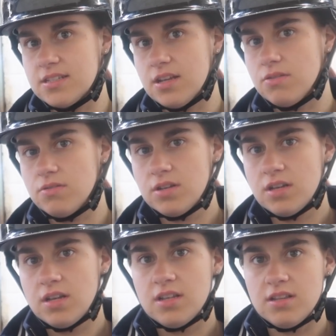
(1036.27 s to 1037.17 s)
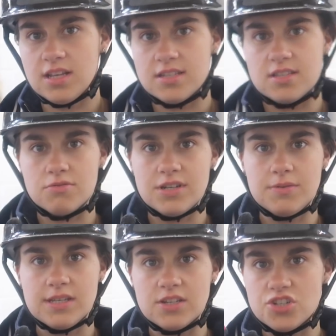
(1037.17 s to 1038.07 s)
so
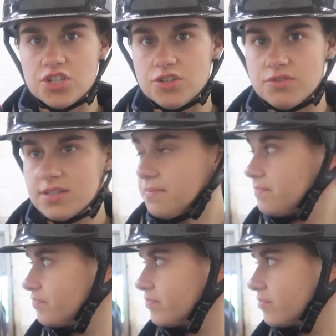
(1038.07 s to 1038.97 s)
three we can choose